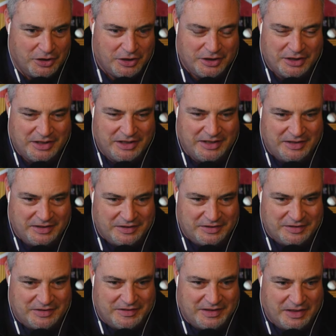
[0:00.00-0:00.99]

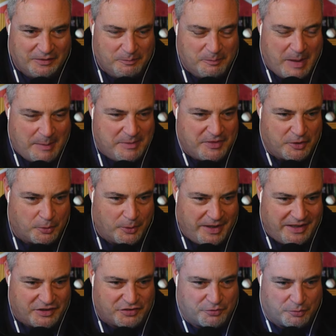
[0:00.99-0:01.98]
is, you know, maybe the
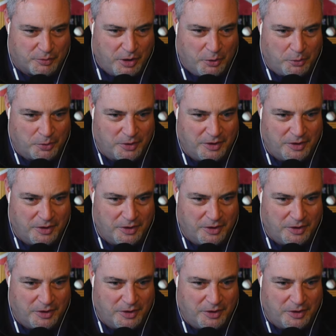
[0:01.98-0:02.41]
greatest thrower